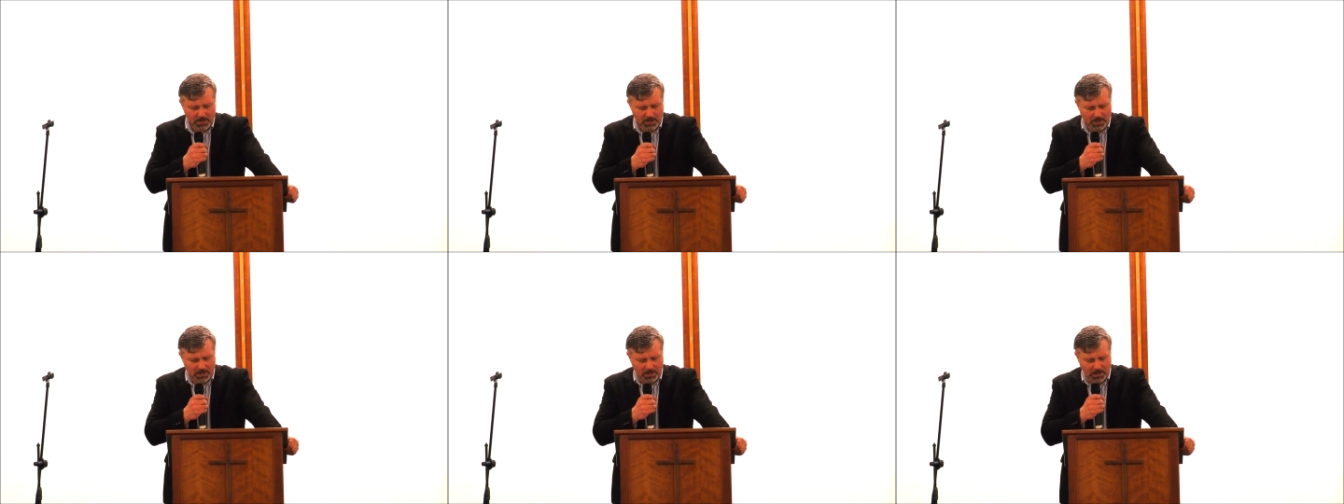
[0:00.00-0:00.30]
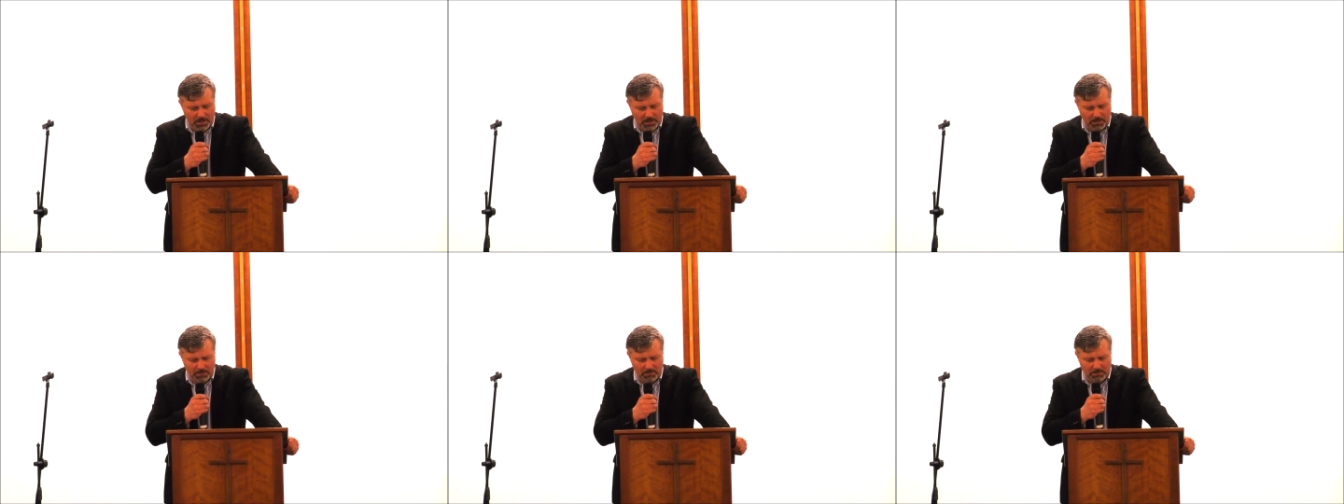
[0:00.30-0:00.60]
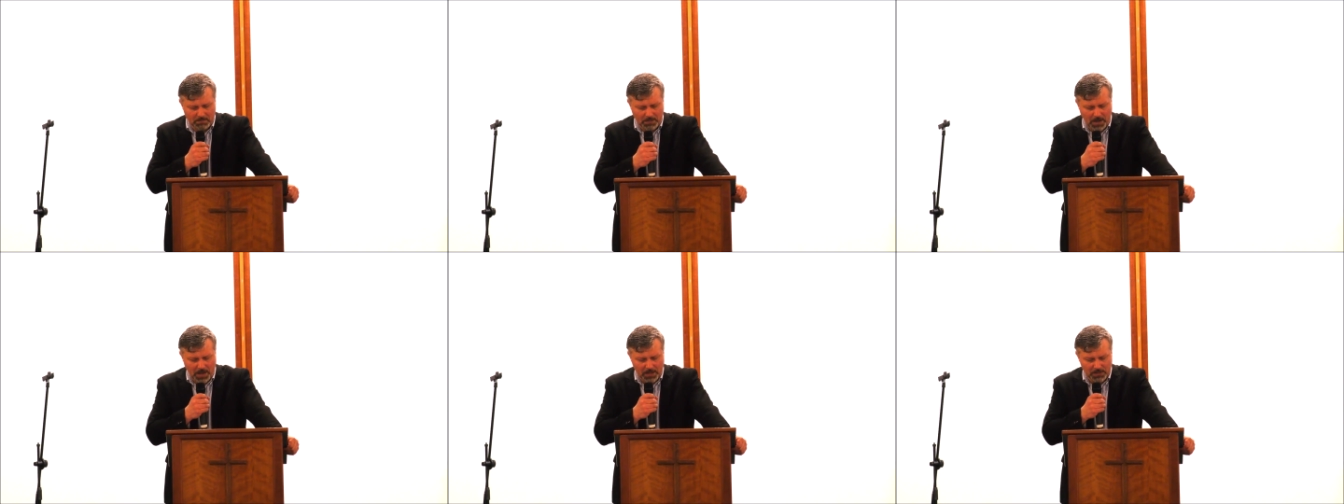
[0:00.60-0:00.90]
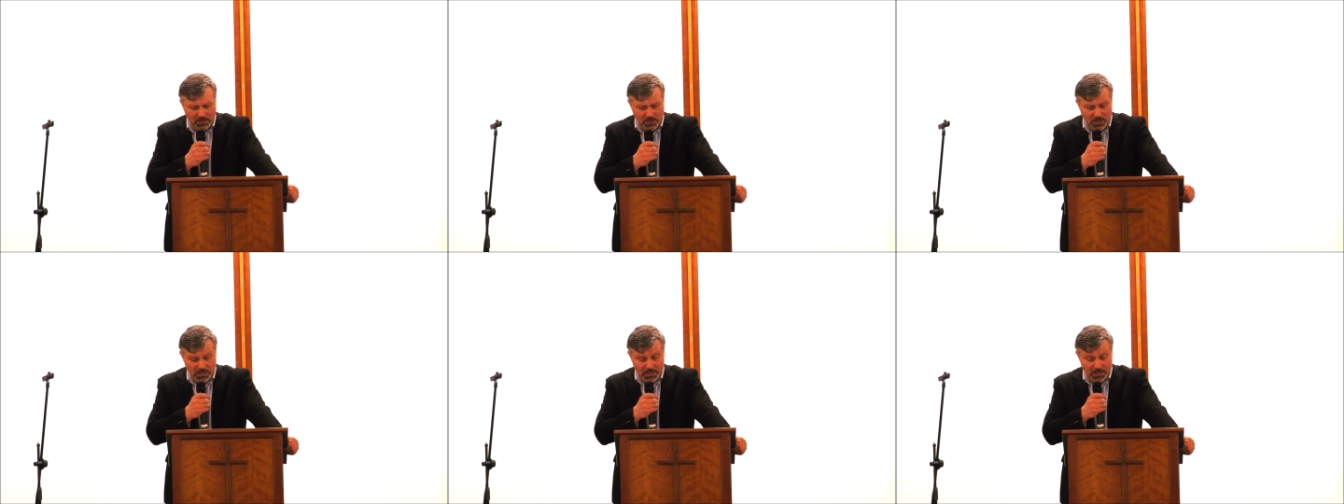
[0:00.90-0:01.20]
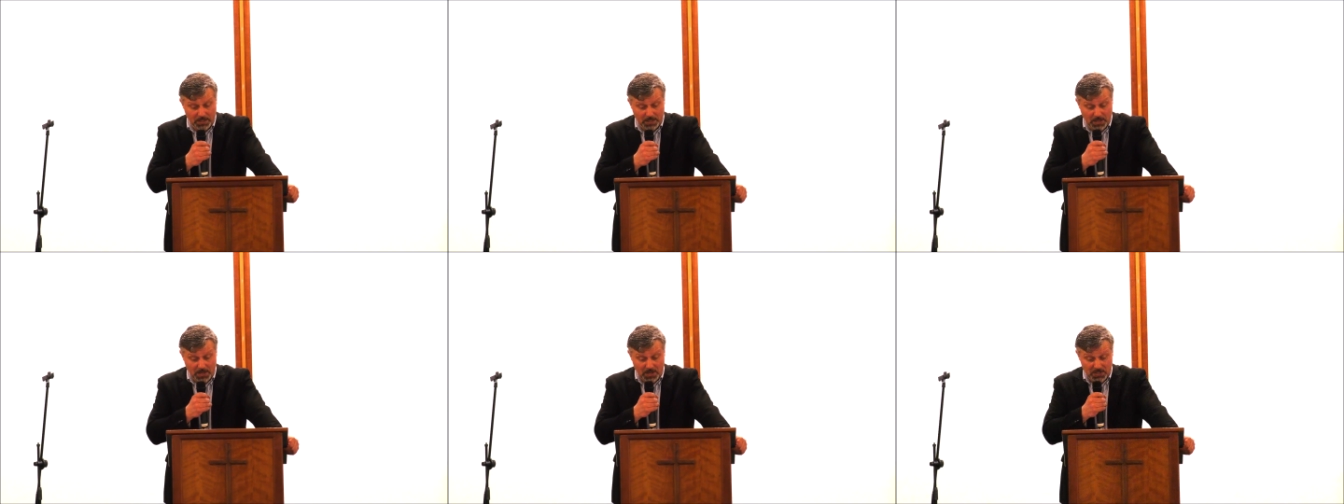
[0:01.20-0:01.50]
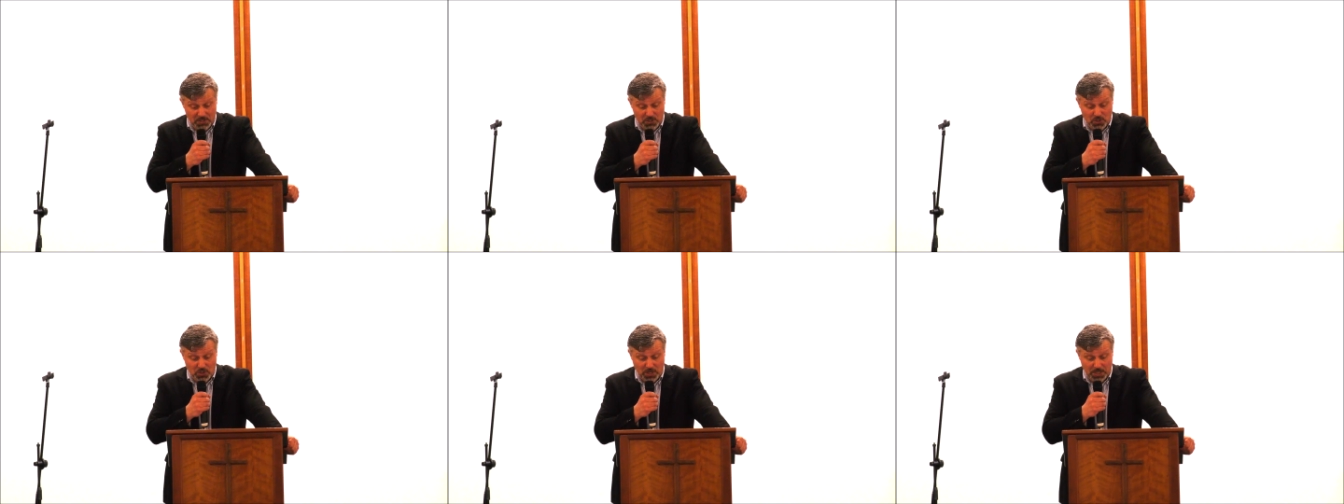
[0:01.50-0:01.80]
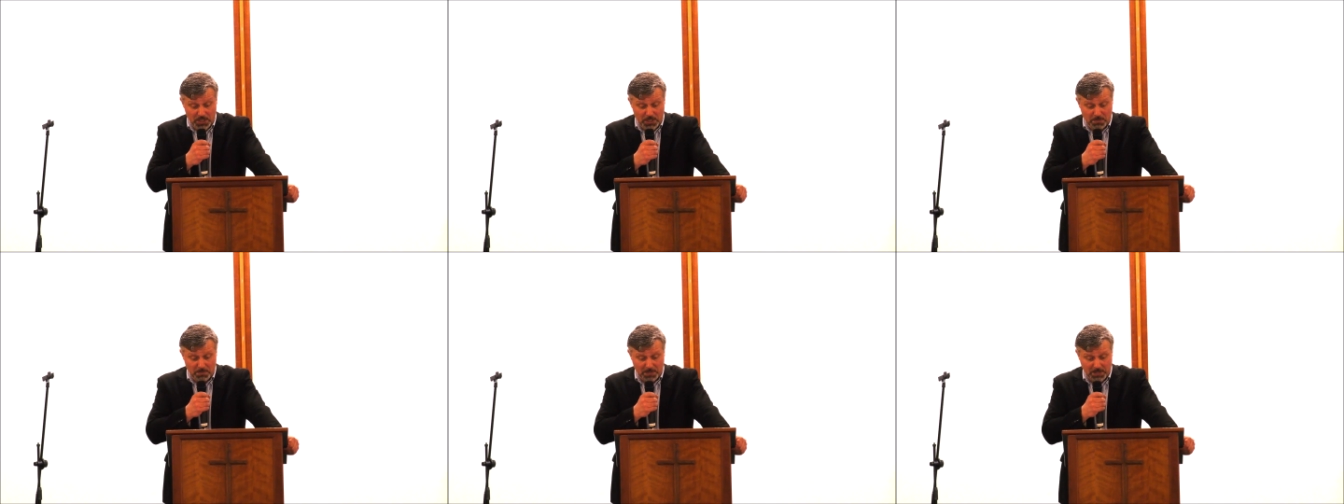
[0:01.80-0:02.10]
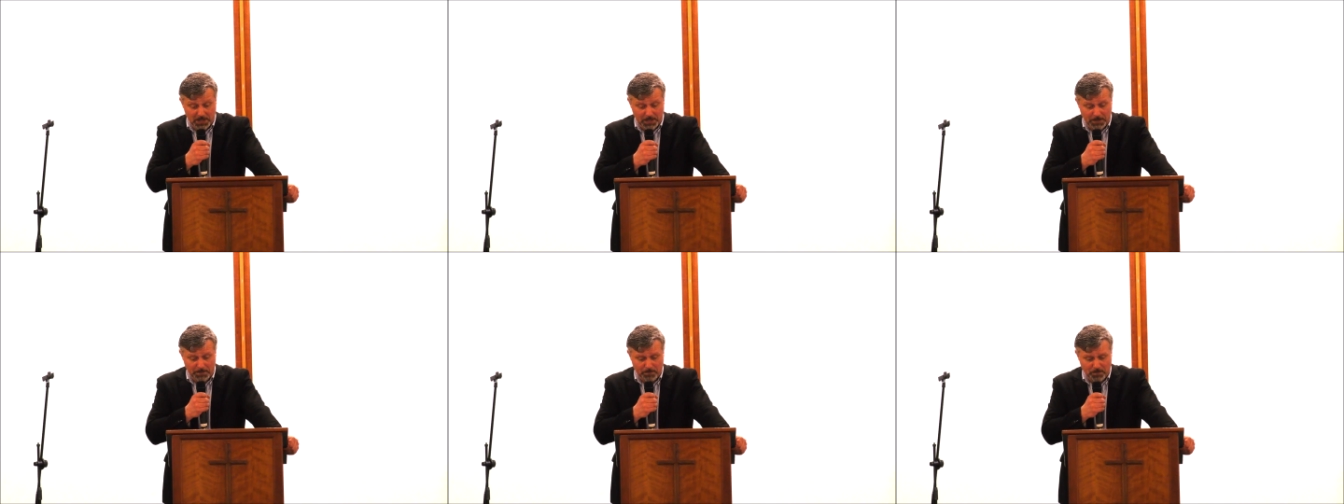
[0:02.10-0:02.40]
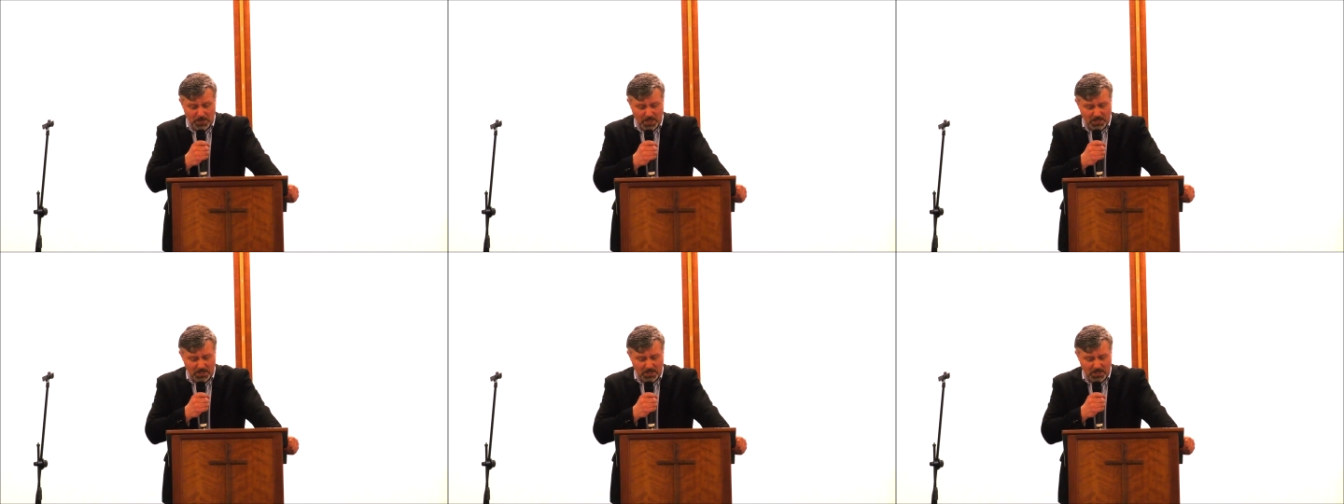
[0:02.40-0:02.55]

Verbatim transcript: uh, under God's judgment.